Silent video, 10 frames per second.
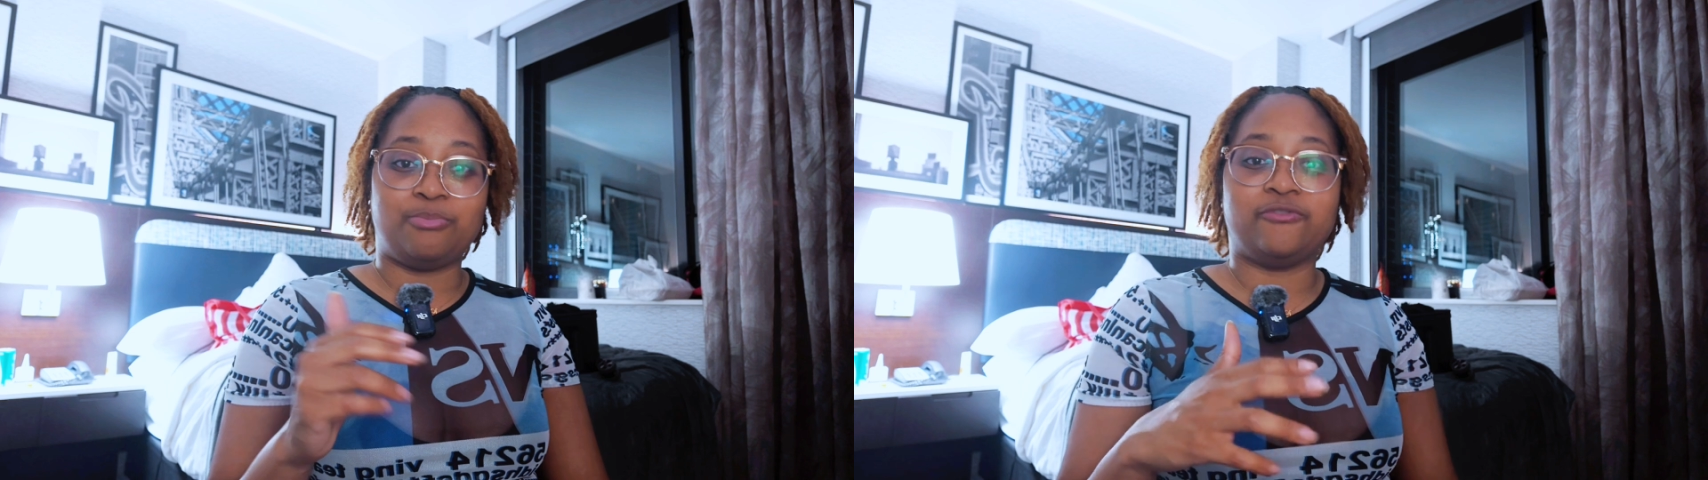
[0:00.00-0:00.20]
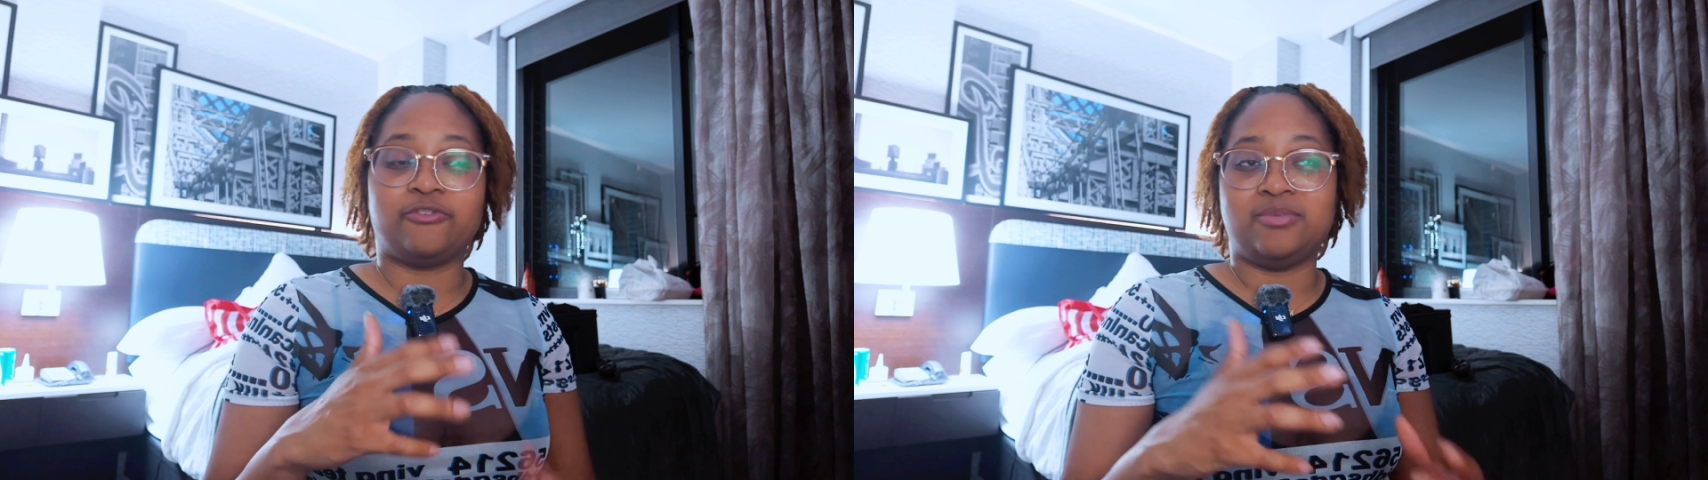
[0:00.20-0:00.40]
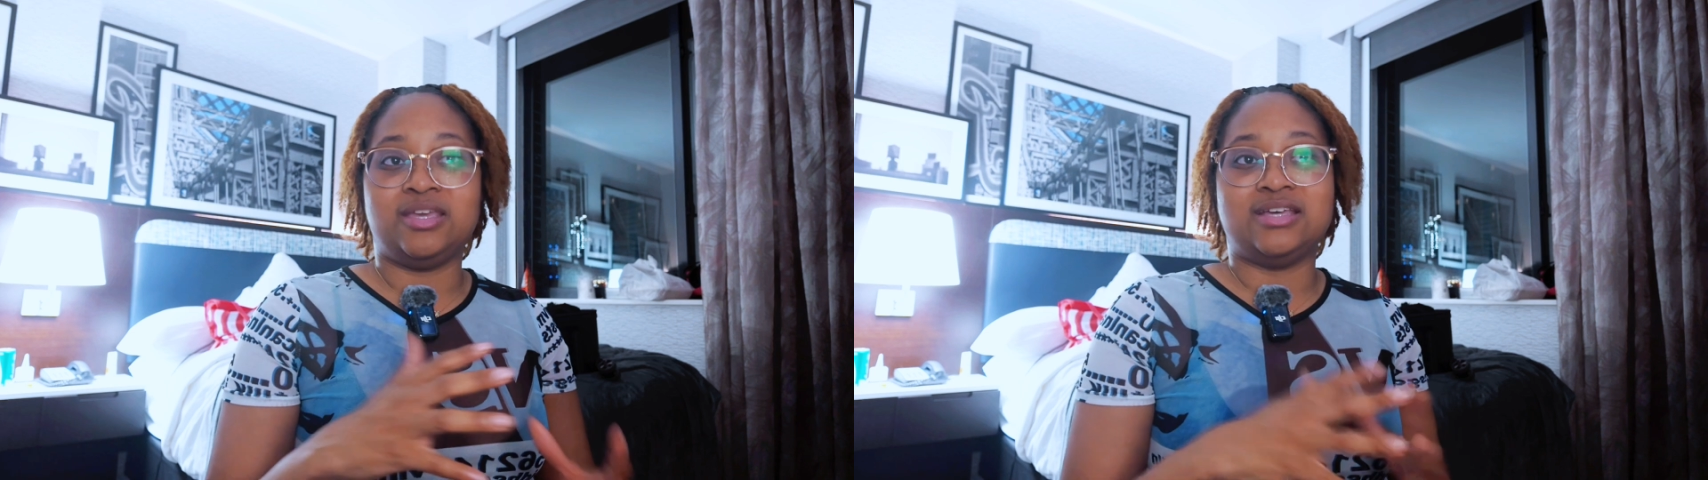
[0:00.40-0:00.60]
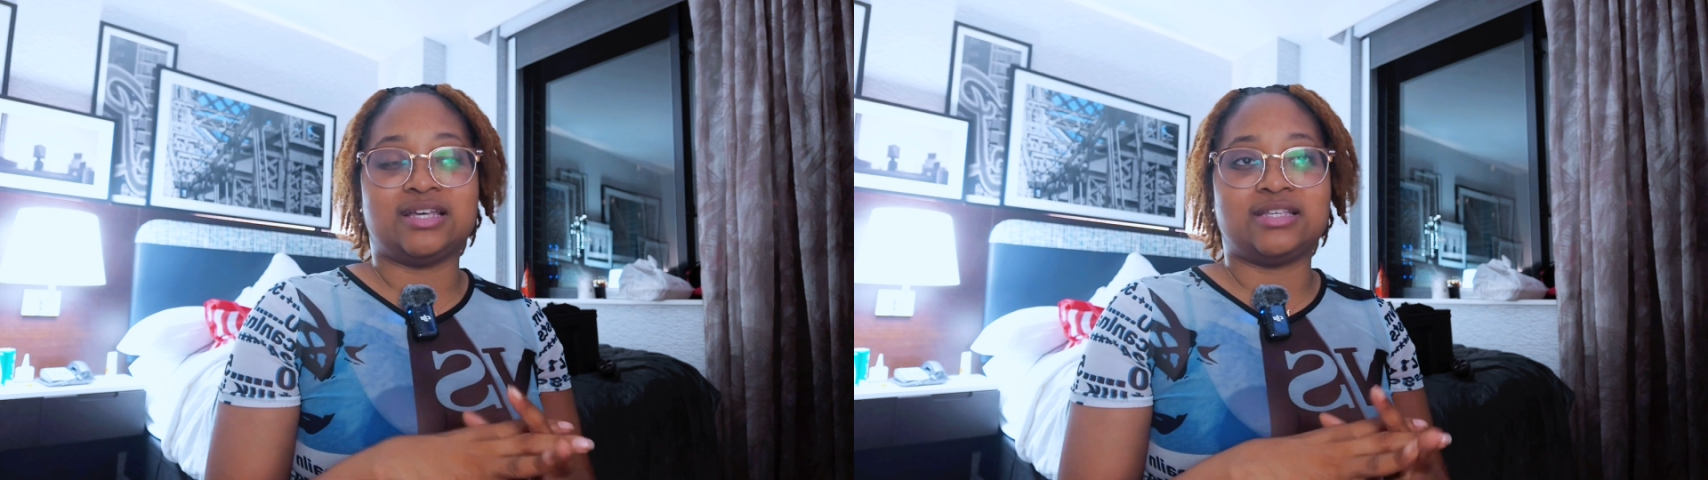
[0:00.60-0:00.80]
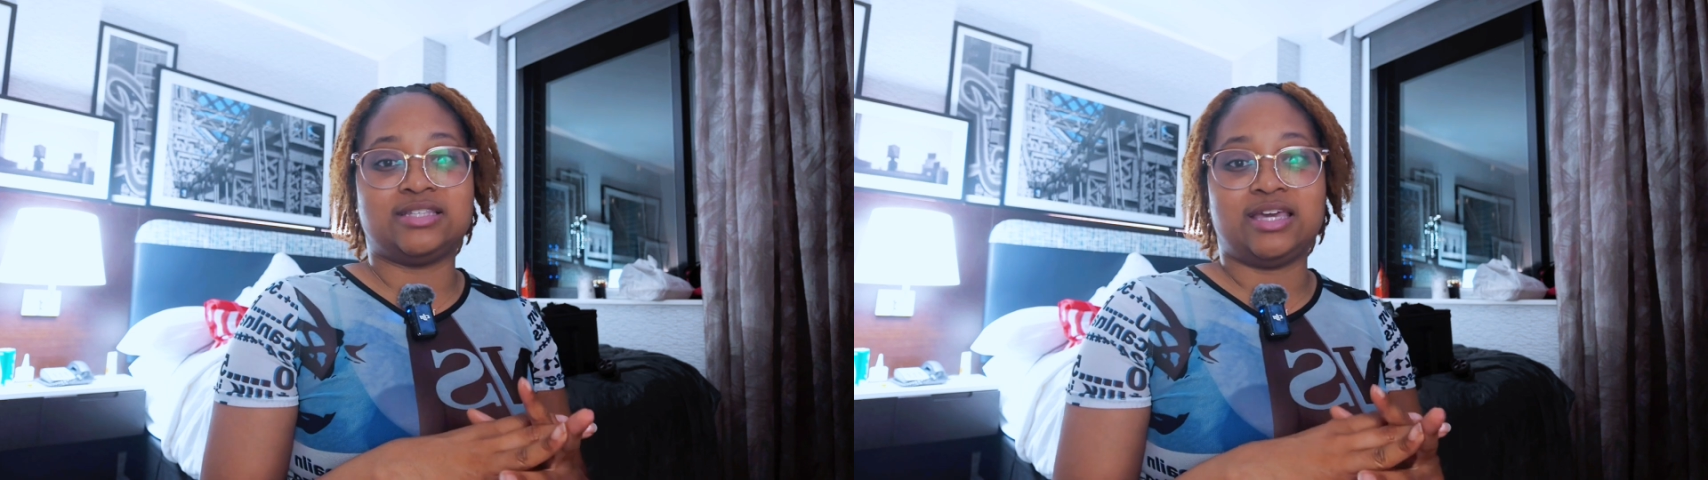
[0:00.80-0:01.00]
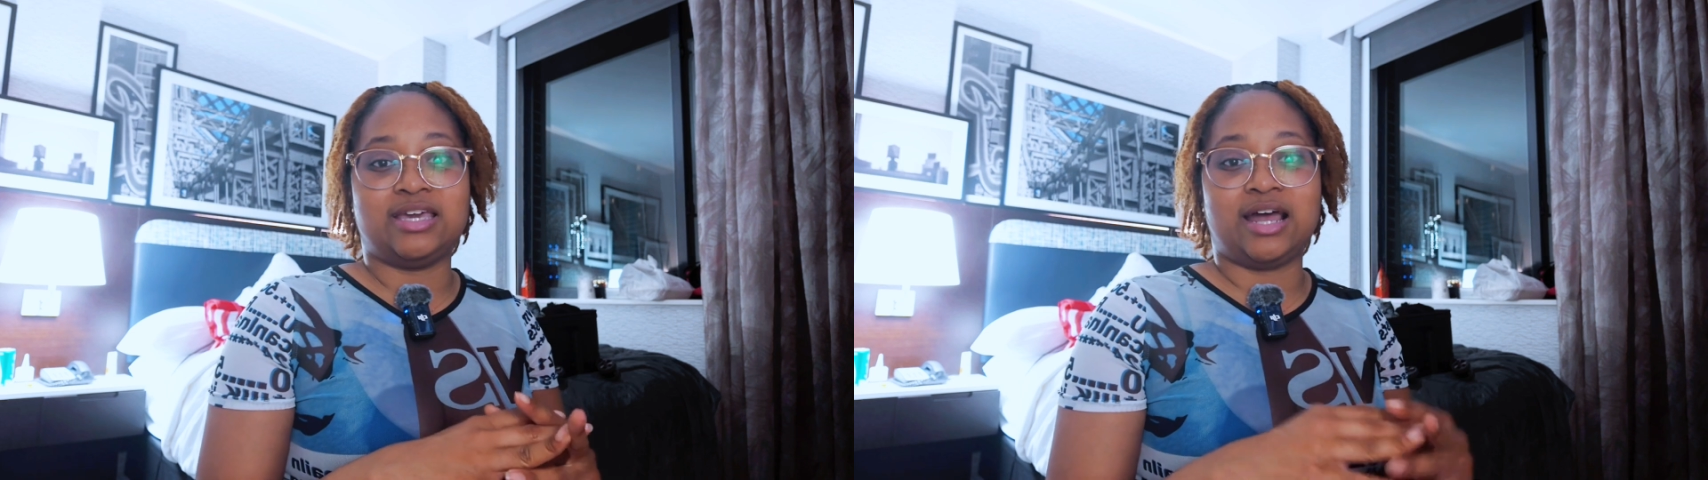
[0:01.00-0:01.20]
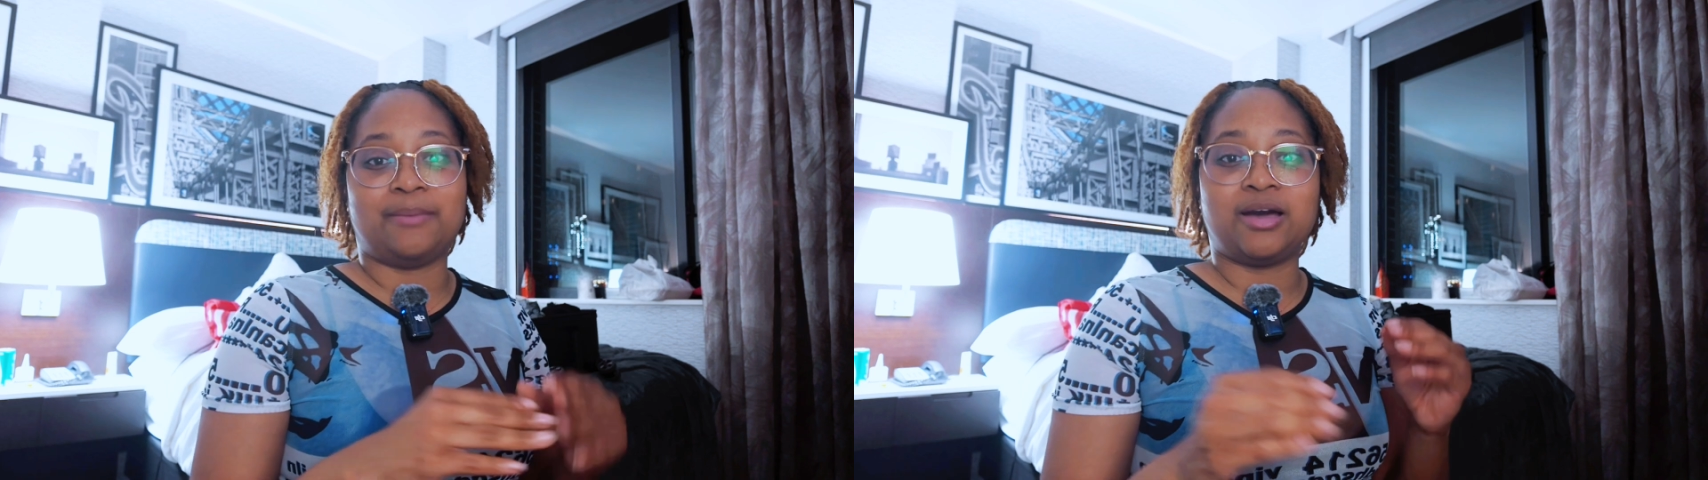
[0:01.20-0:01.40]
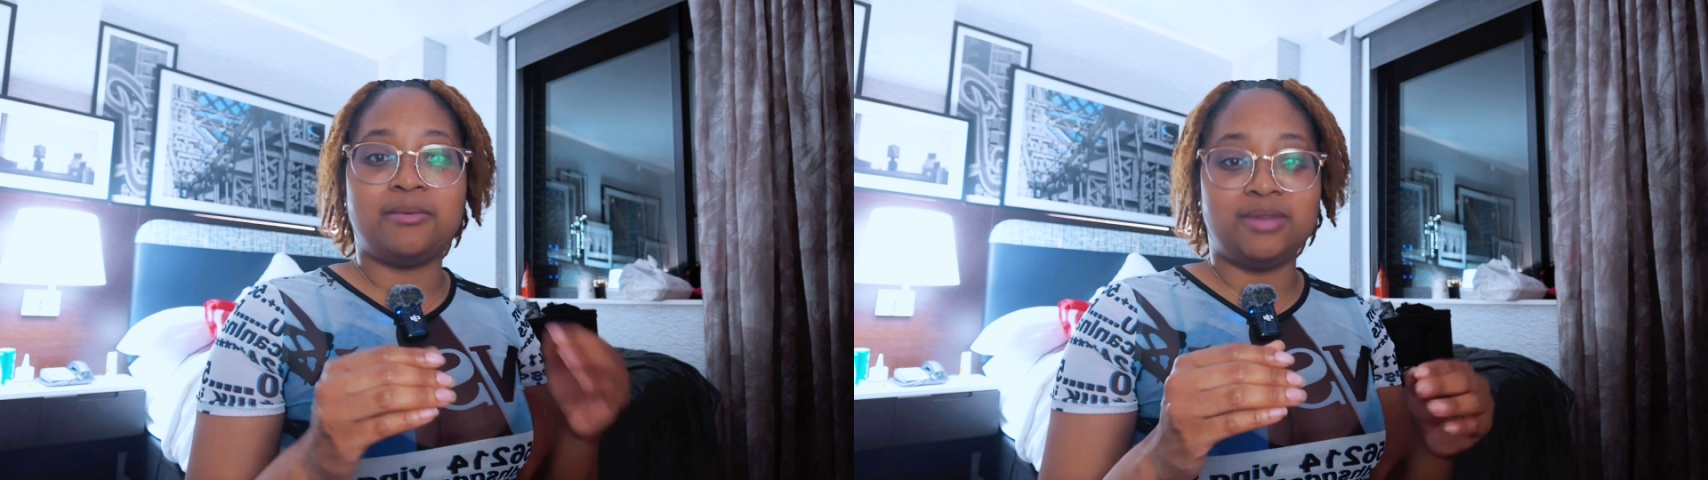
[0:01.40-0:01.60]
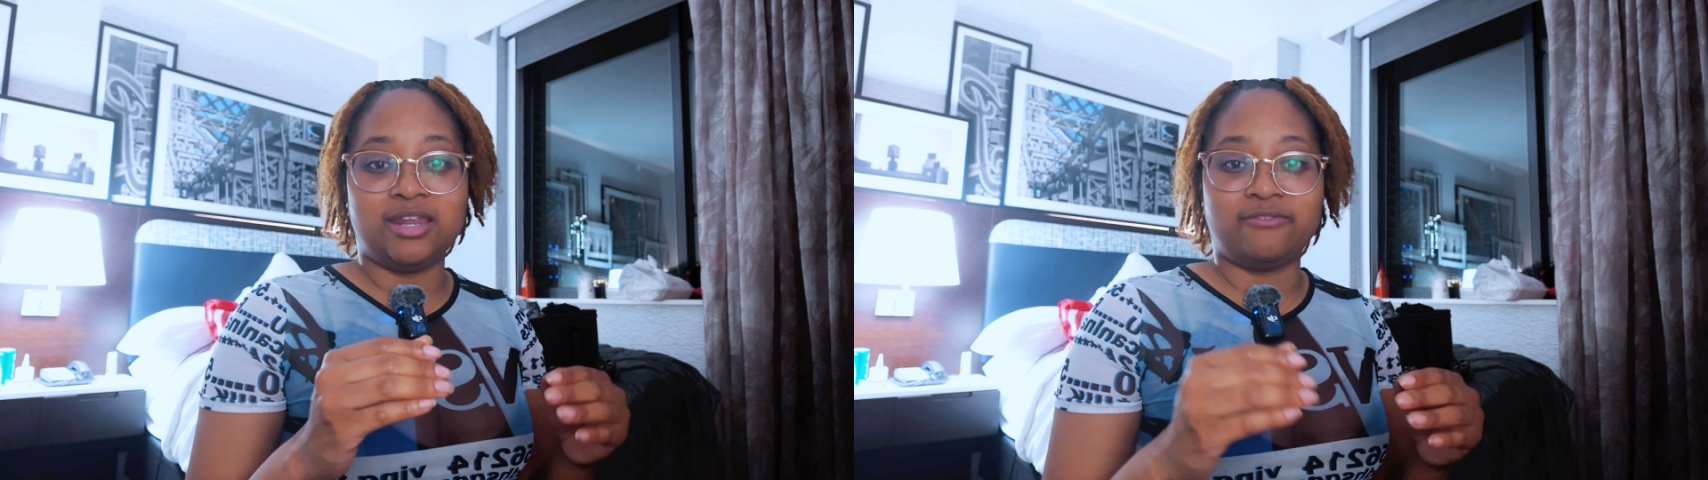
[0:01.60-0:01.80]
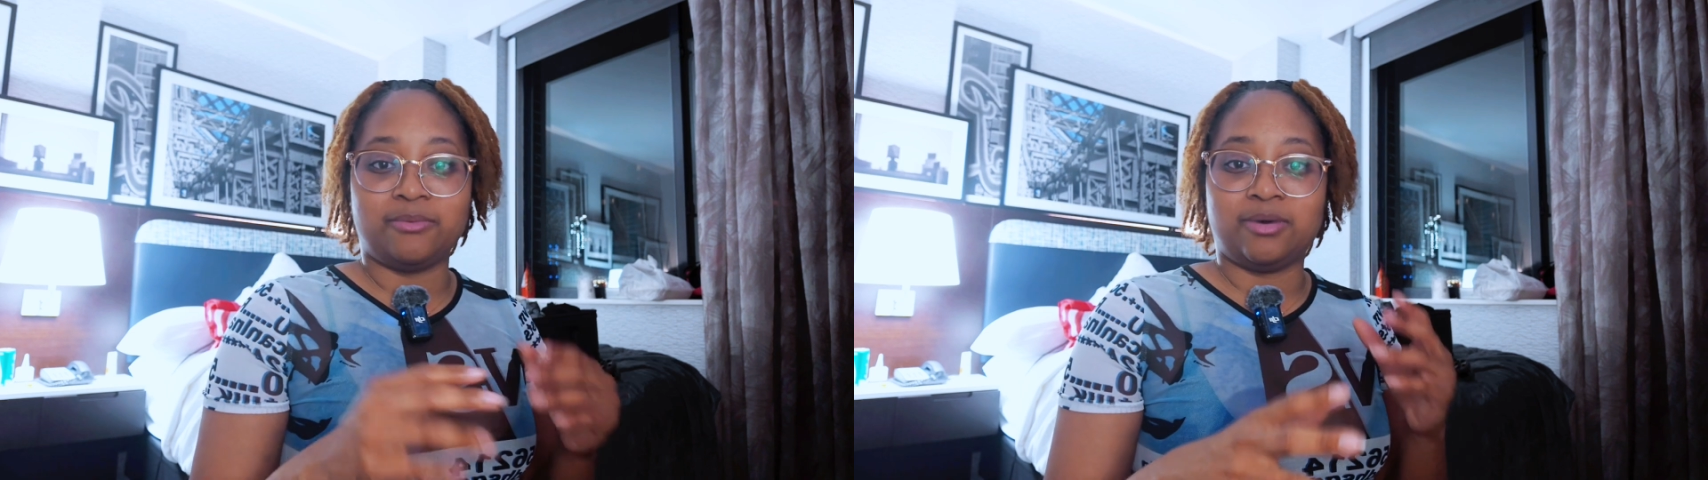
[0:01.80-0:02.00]
But for me, as I said, I'm coming
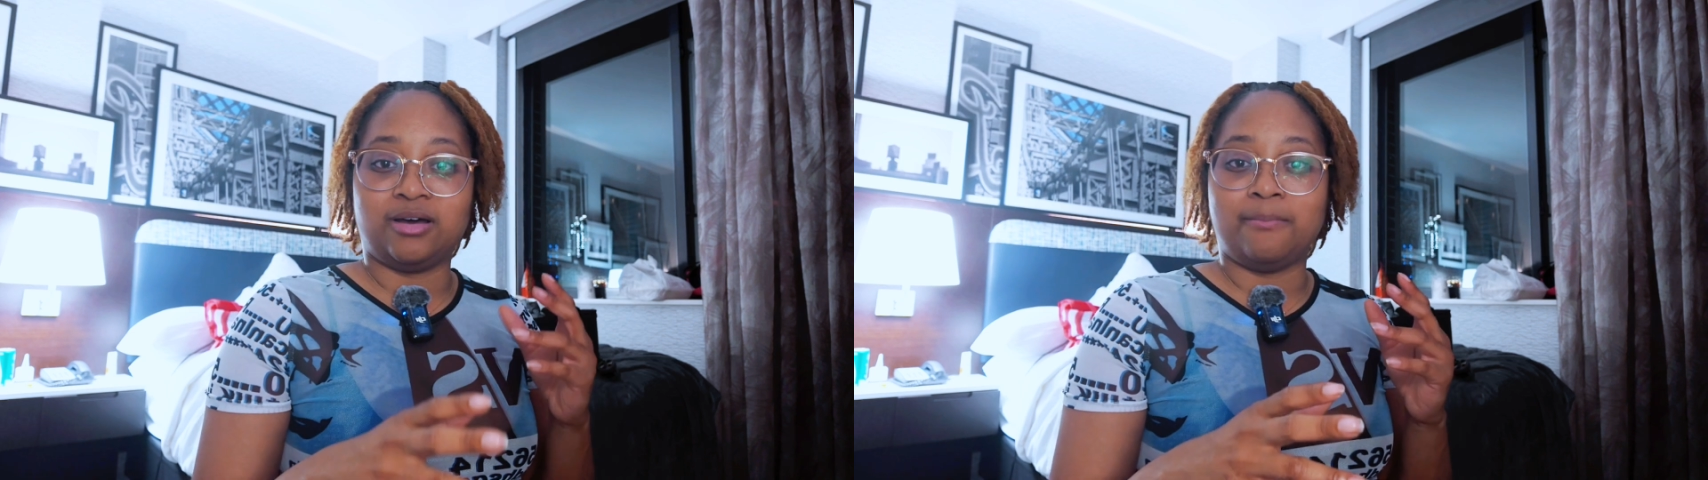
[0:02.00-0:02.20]
at it from a